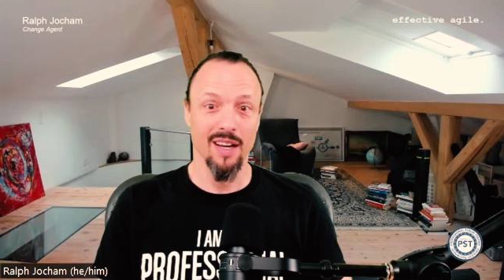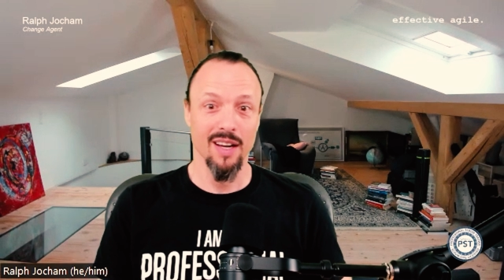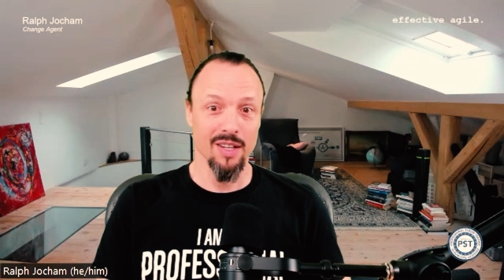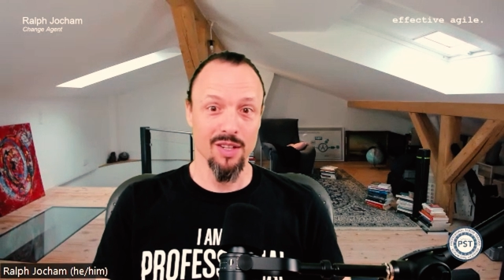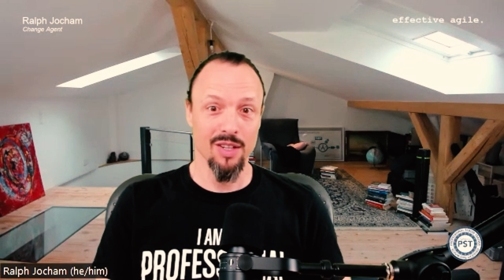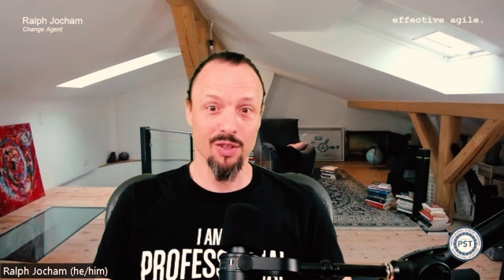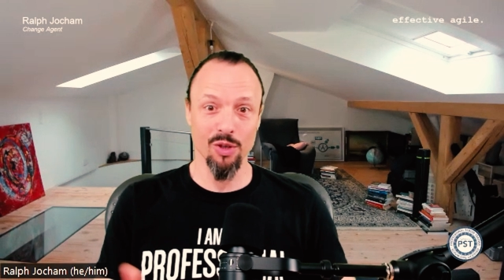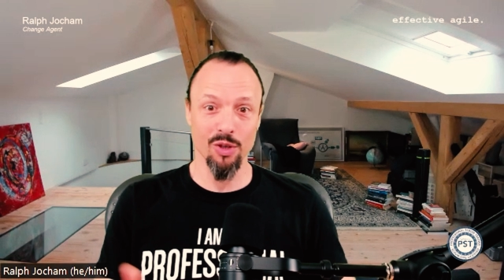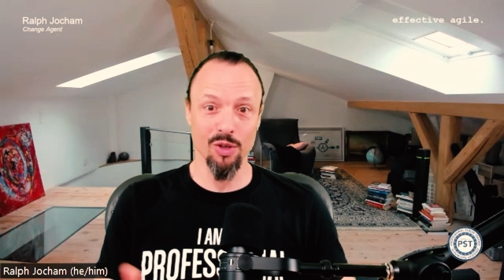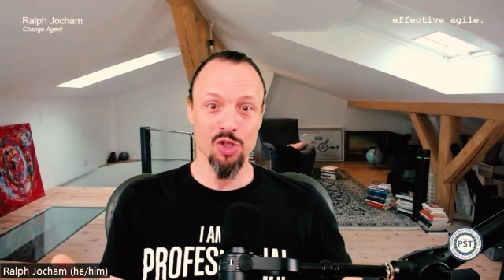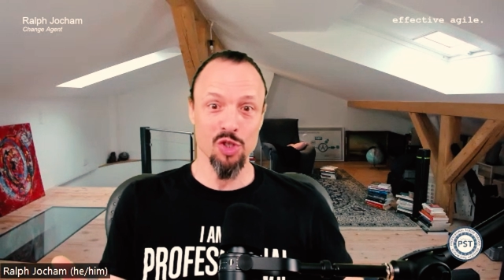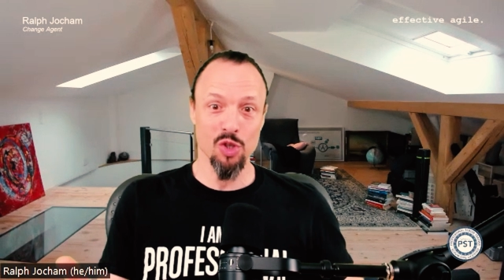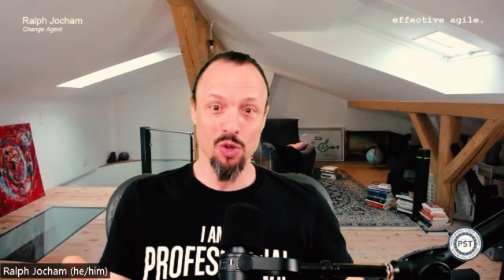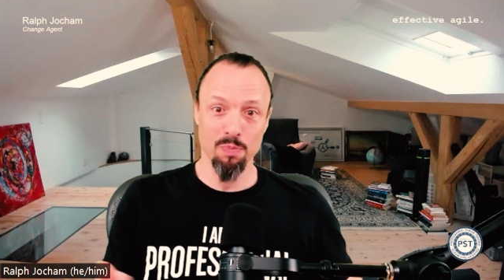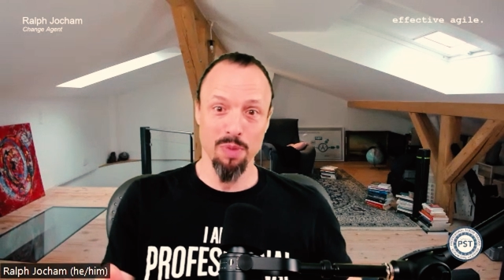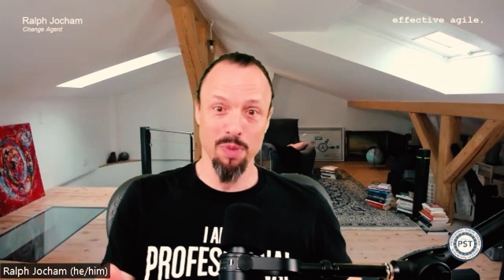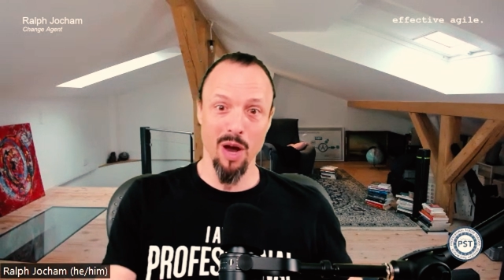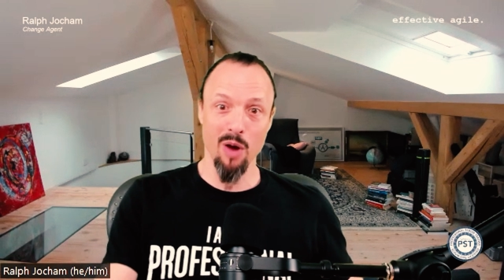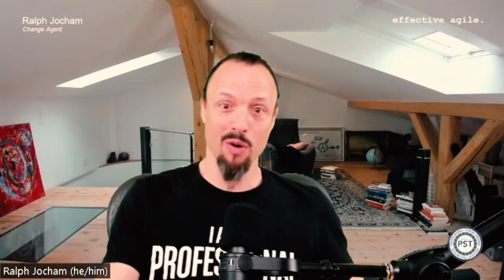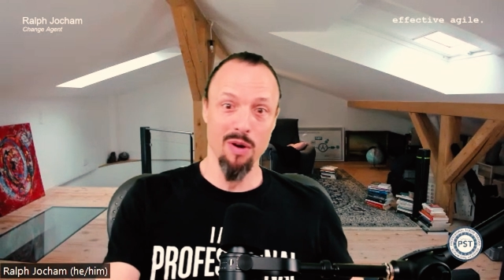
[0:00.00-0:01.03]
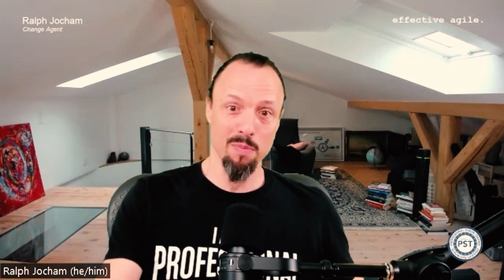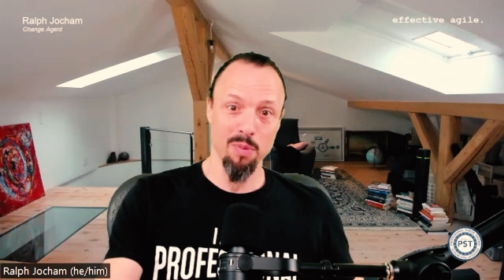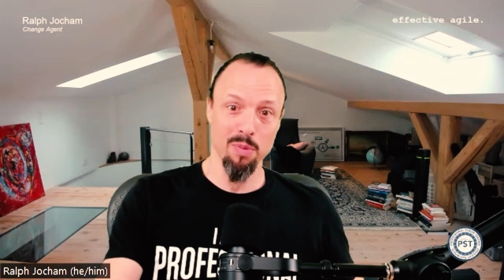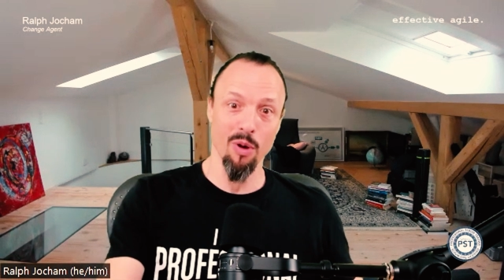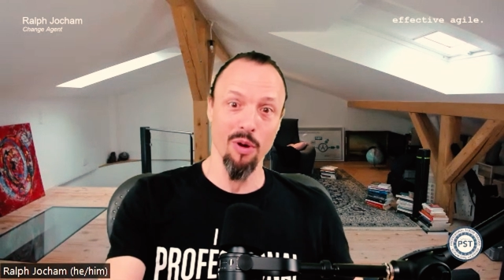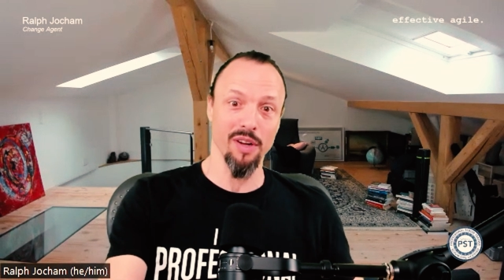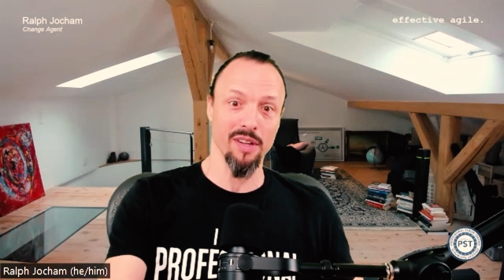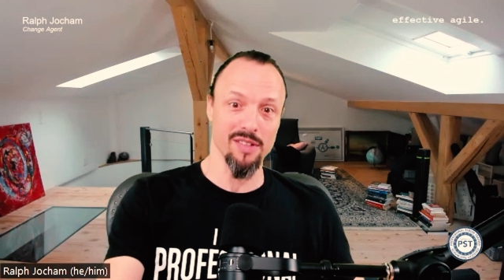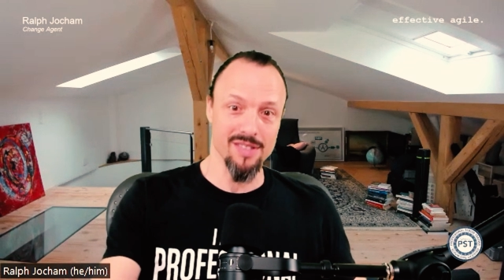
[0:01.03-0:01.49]
you don't show
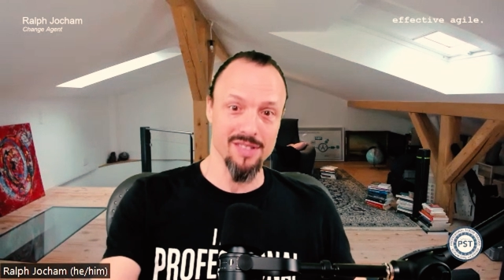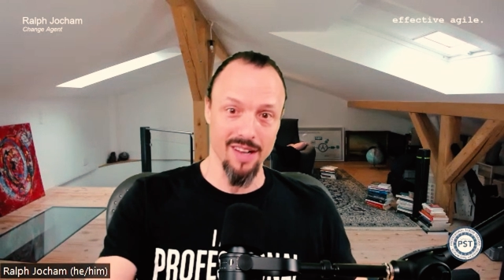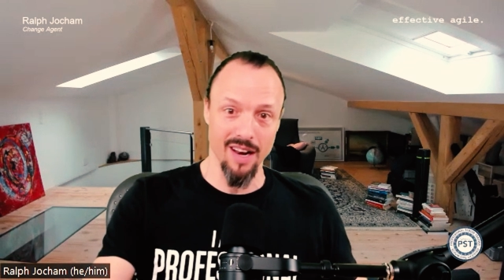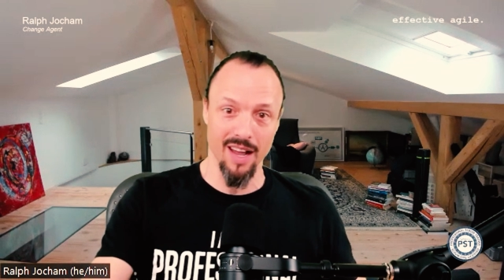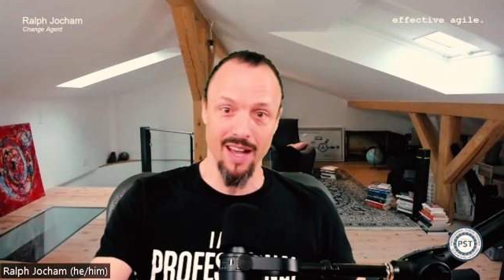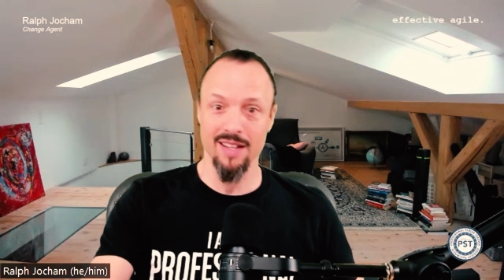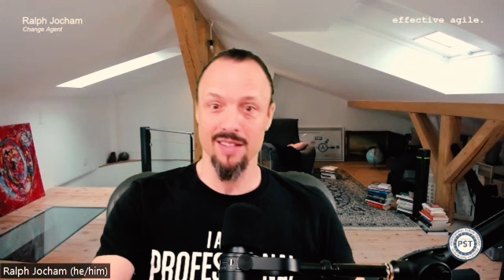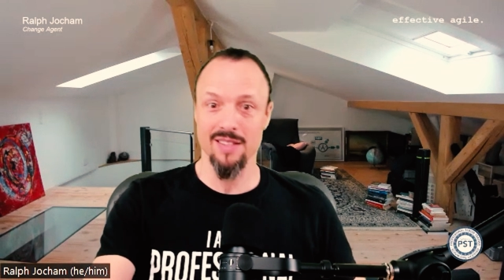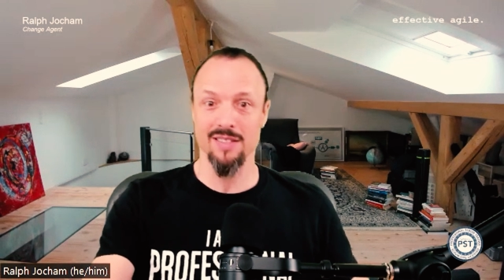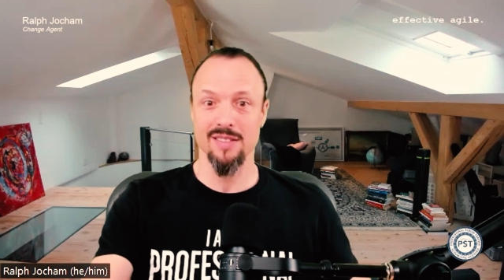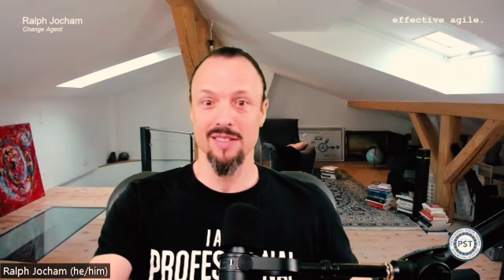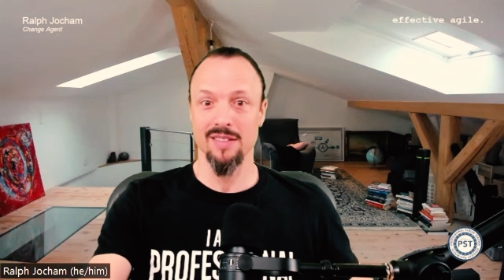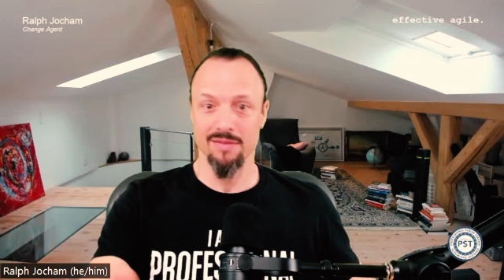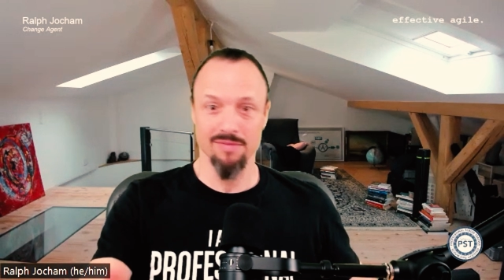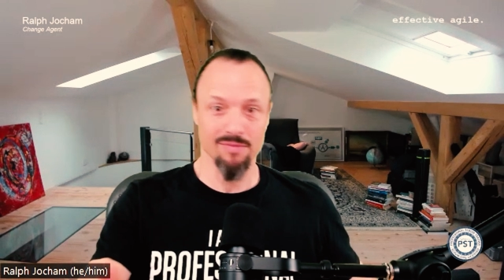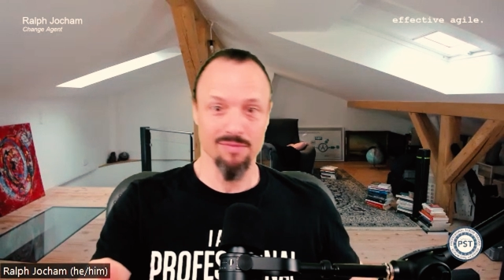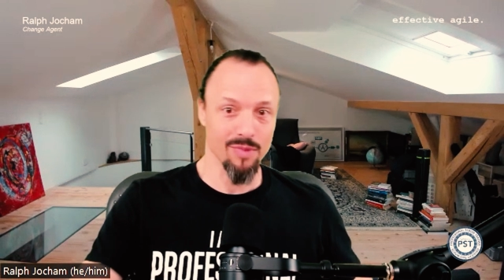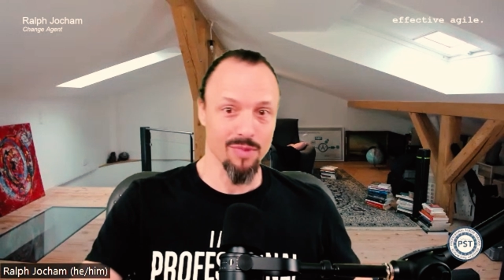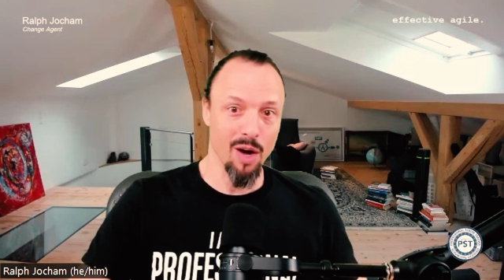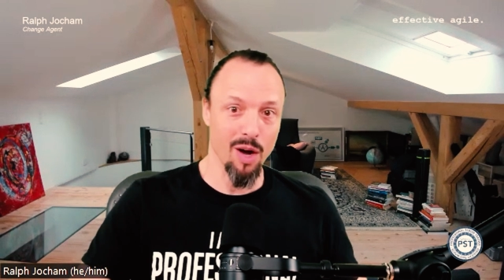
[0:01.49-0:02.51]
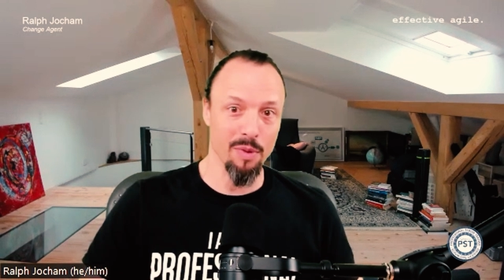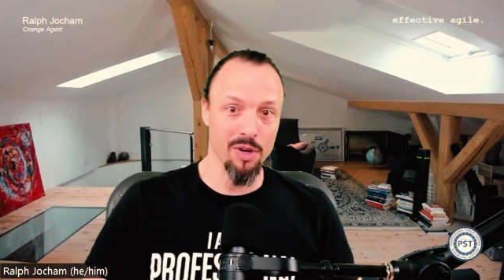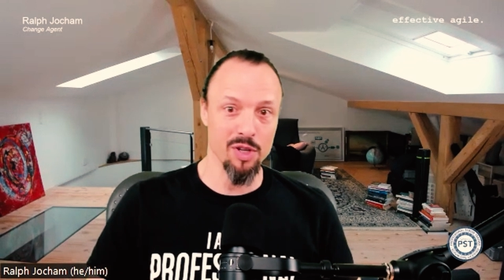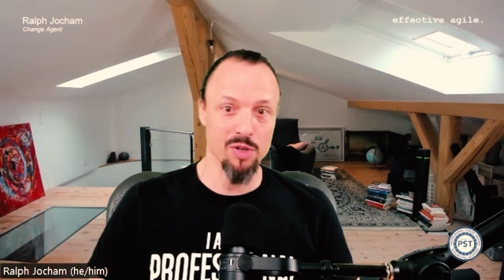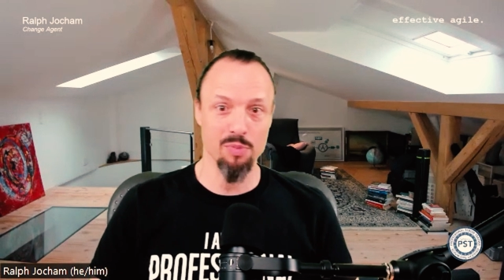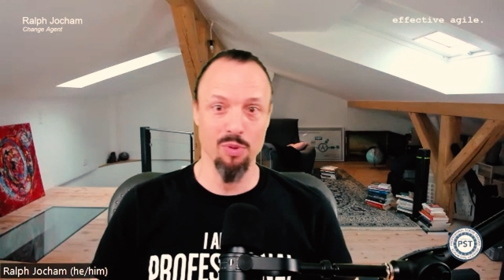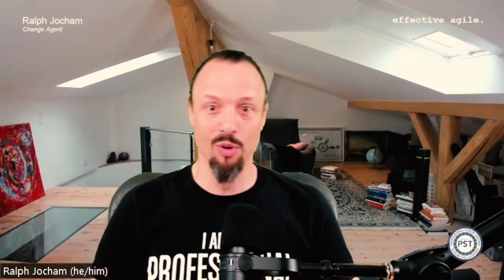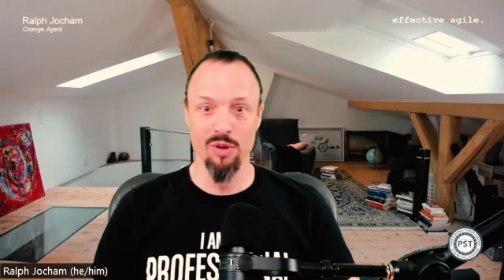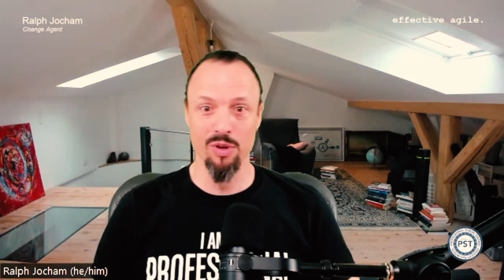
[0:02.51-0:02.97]
PowerPoint slides, how
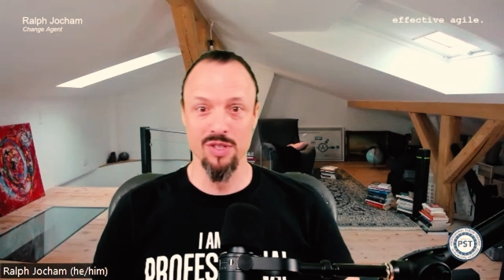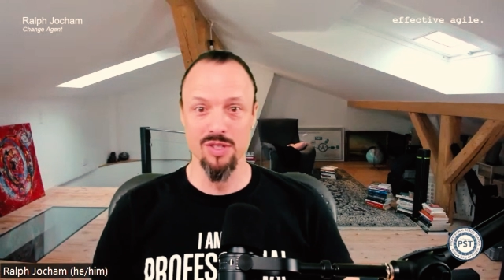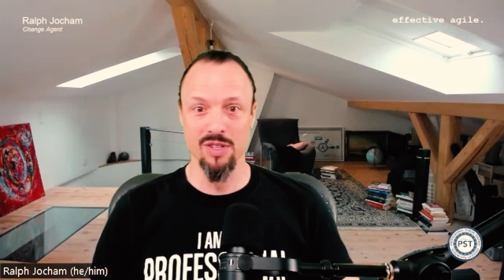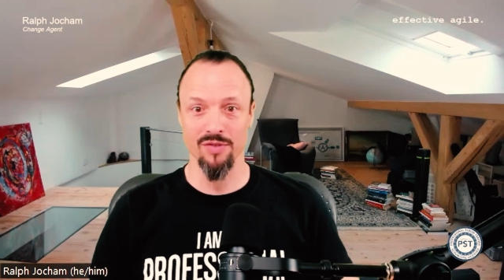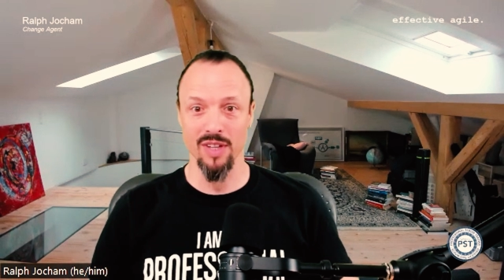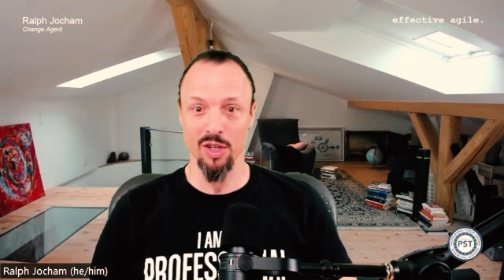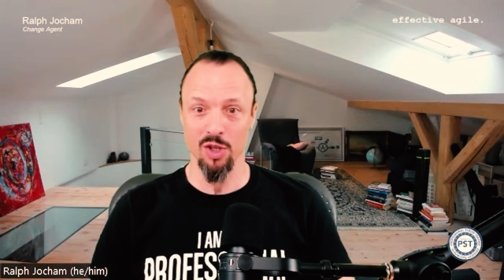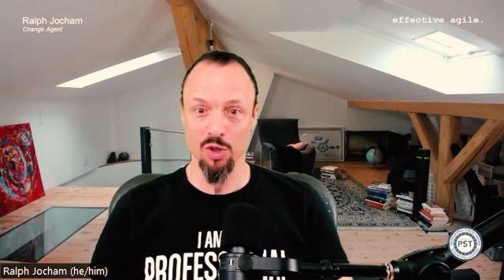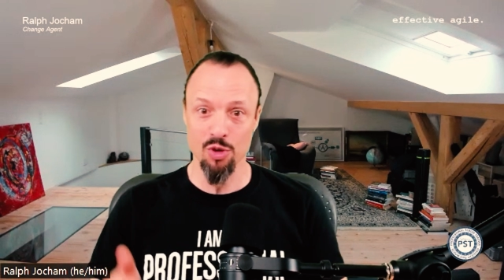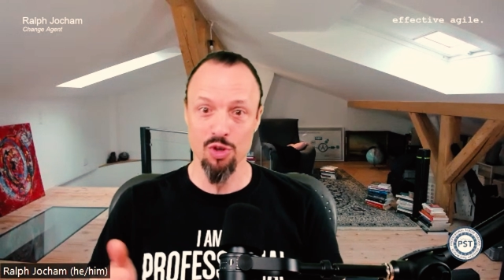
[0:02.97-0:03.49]
much progress you've done.